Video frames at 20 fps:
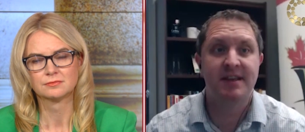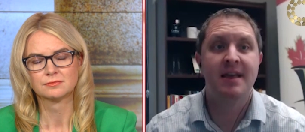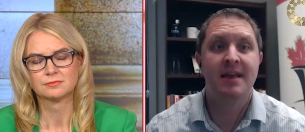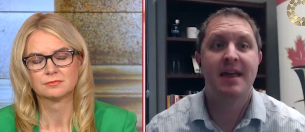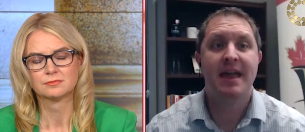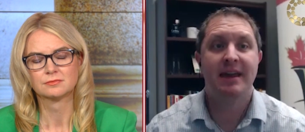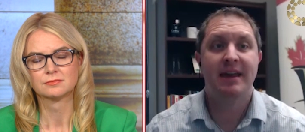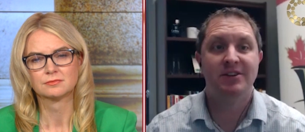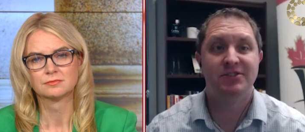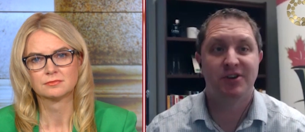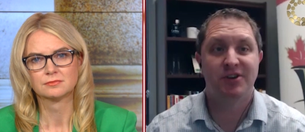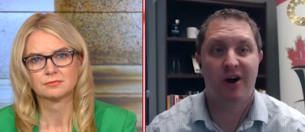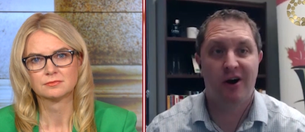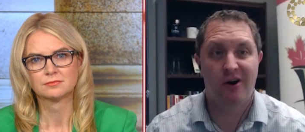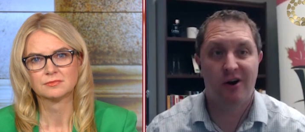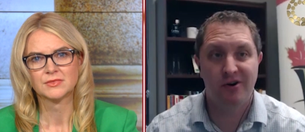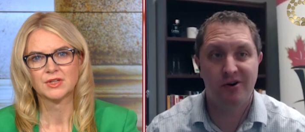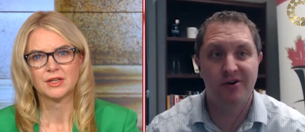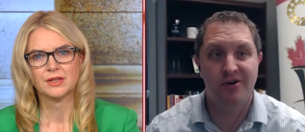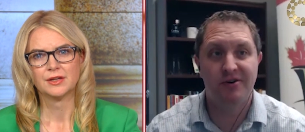Speaker 1: It is
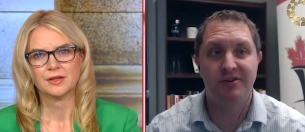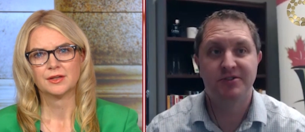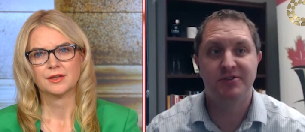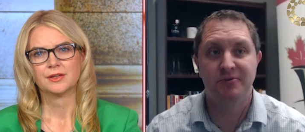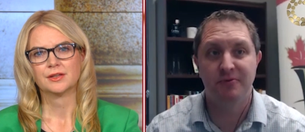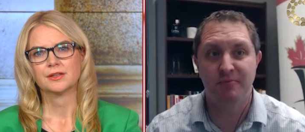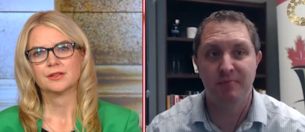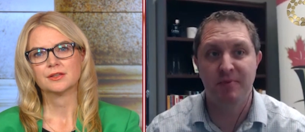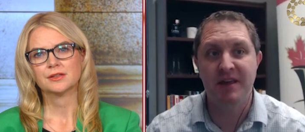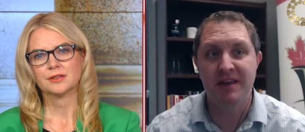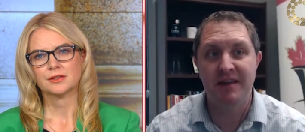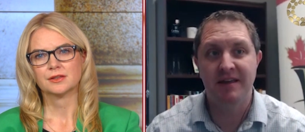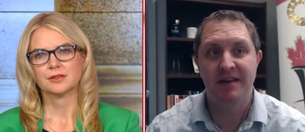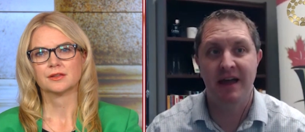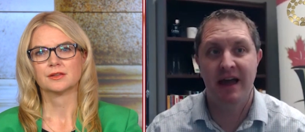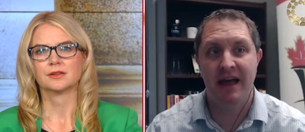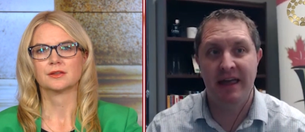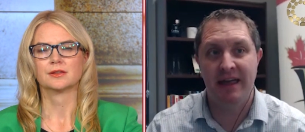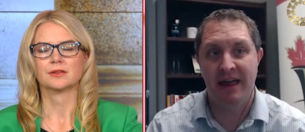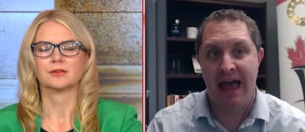harder to be
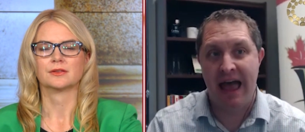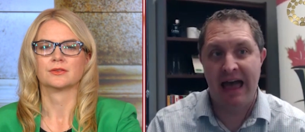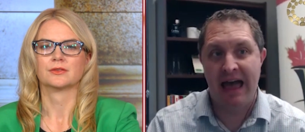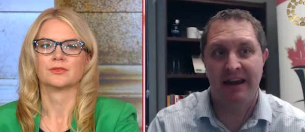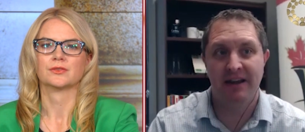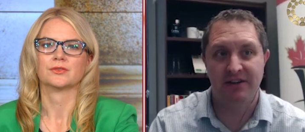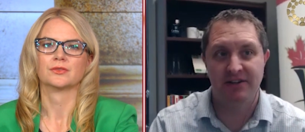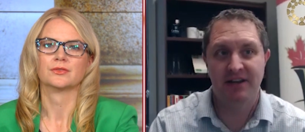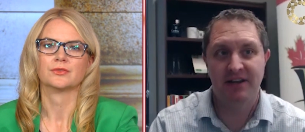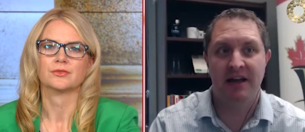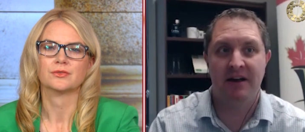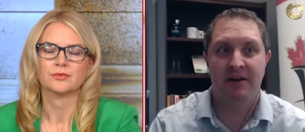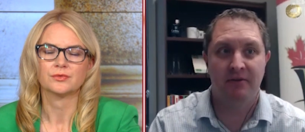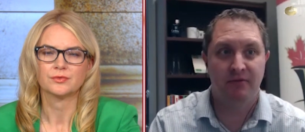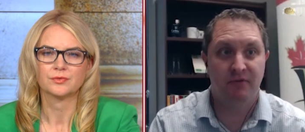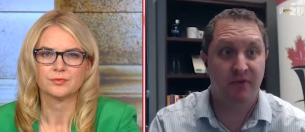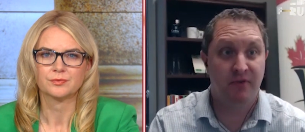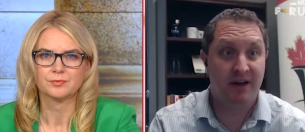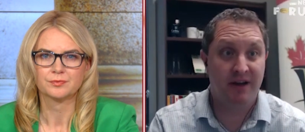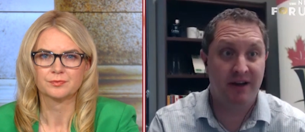an addict of,
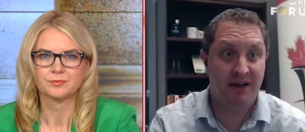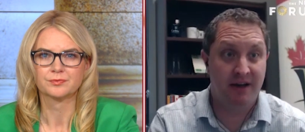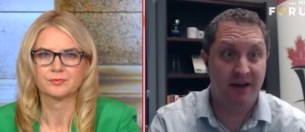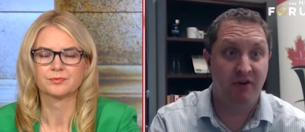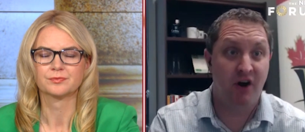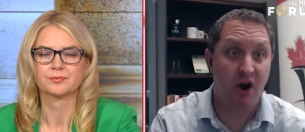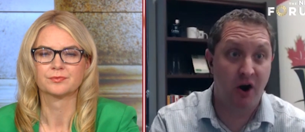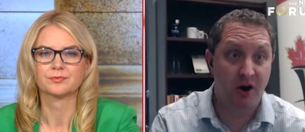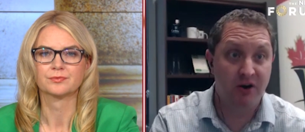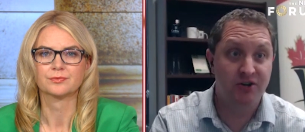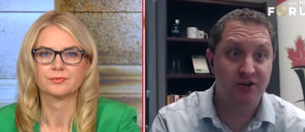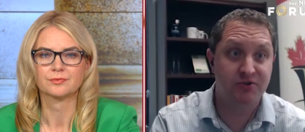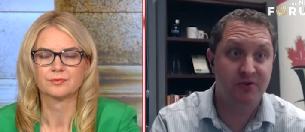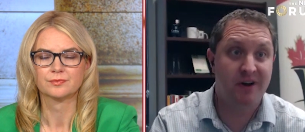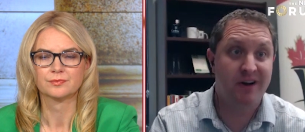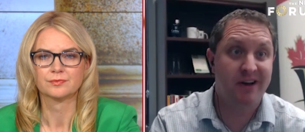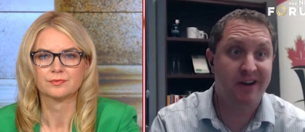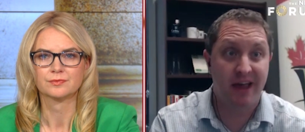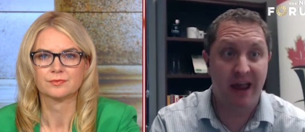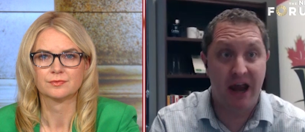uh, of a hard
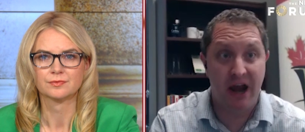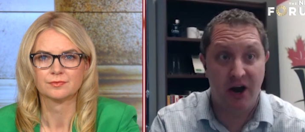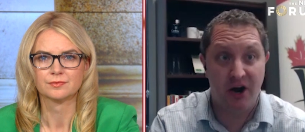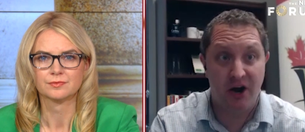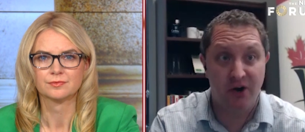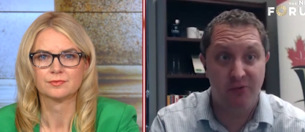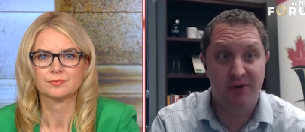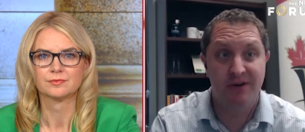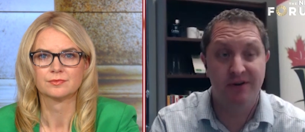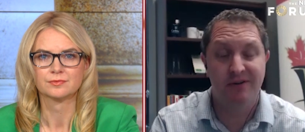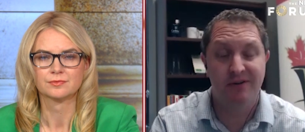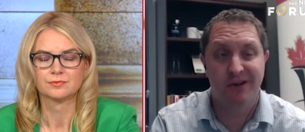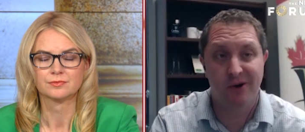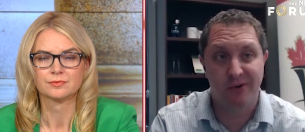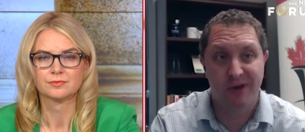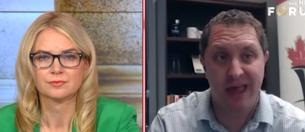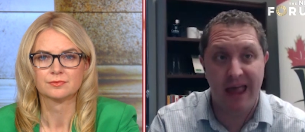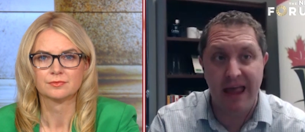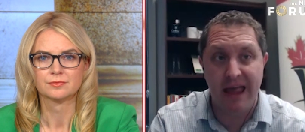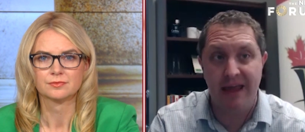drug, heroin,
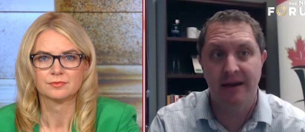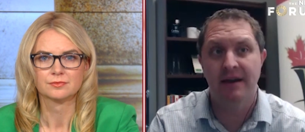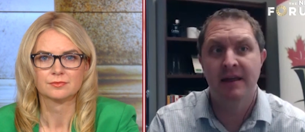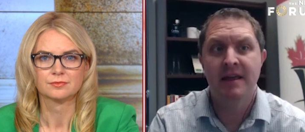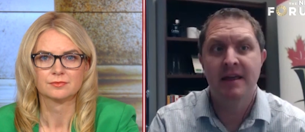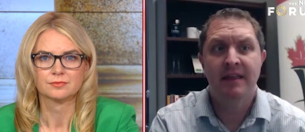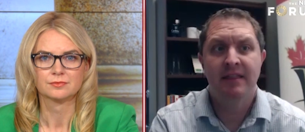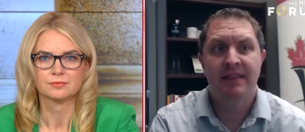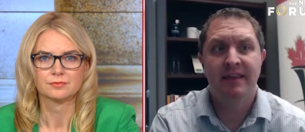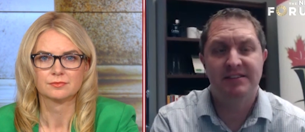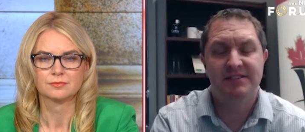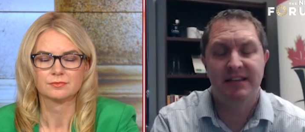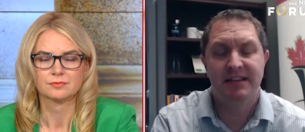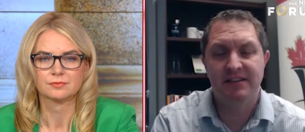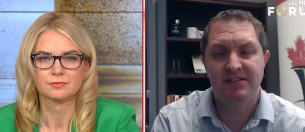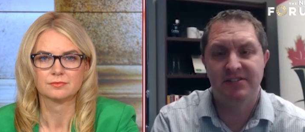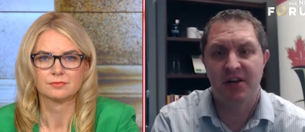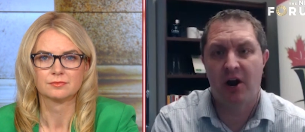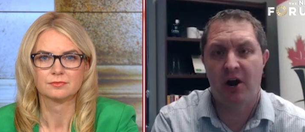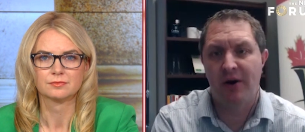cocaine, these things
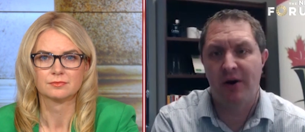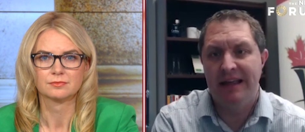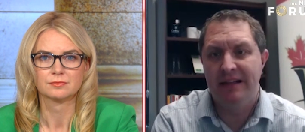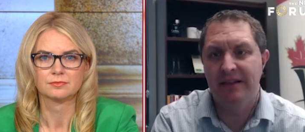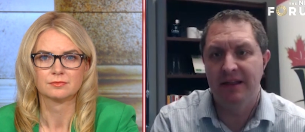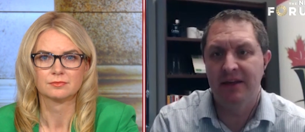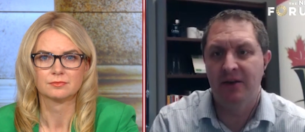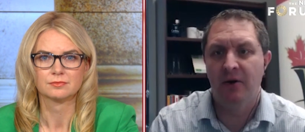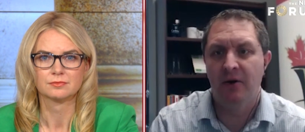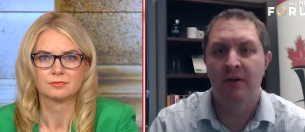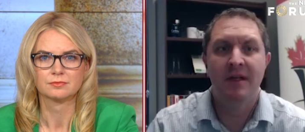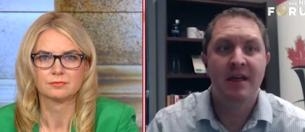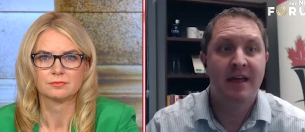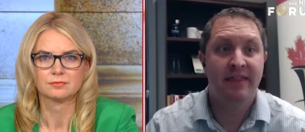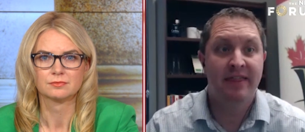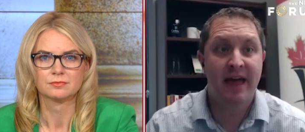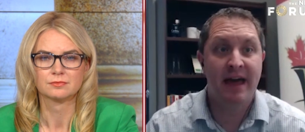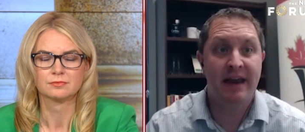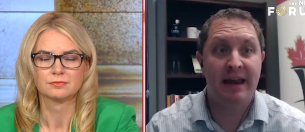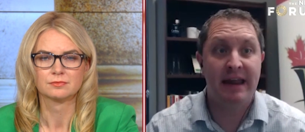that are illegal
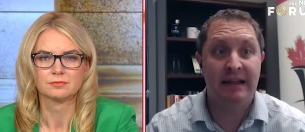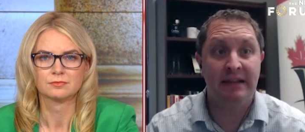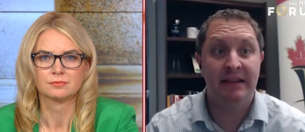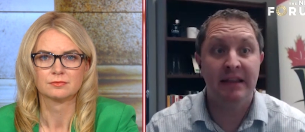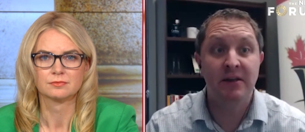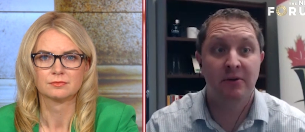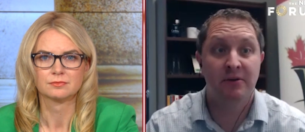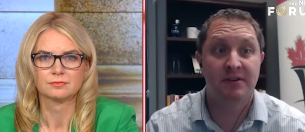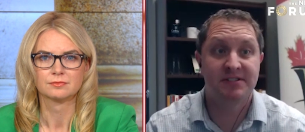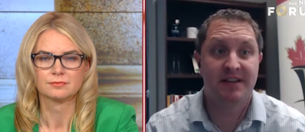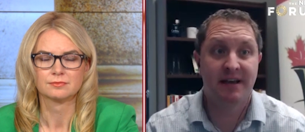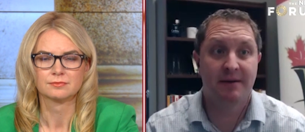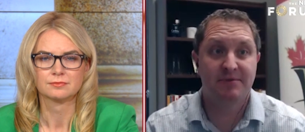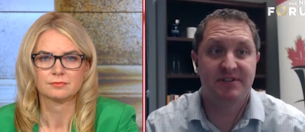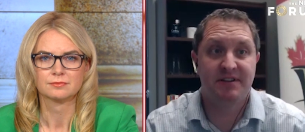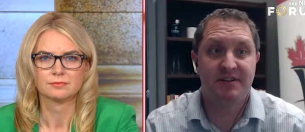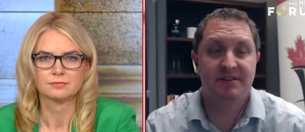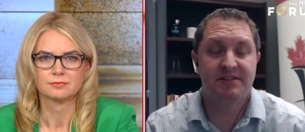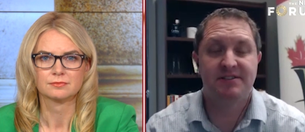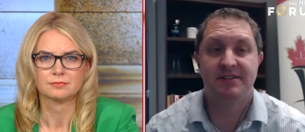than a legal
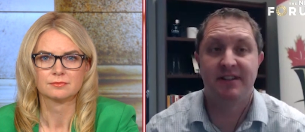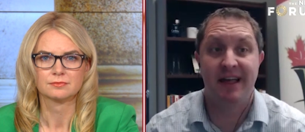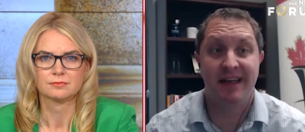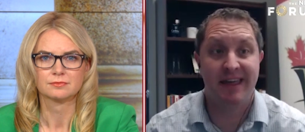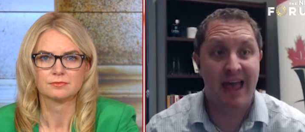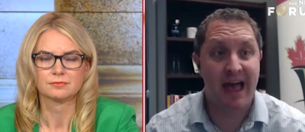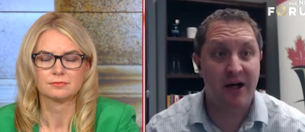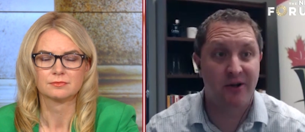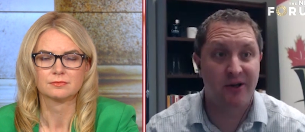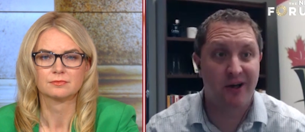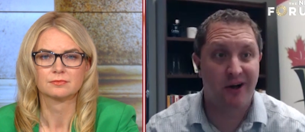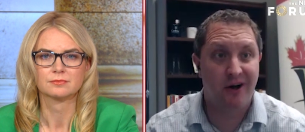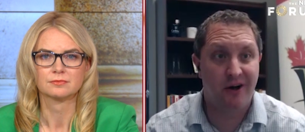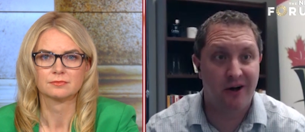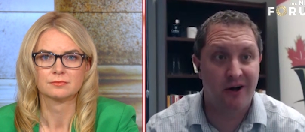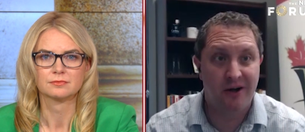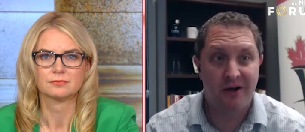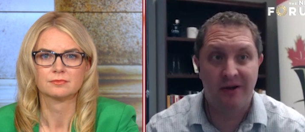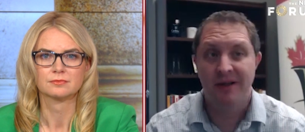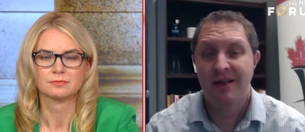substance like
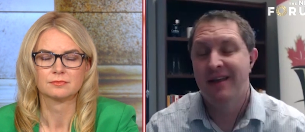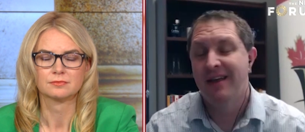alcohol.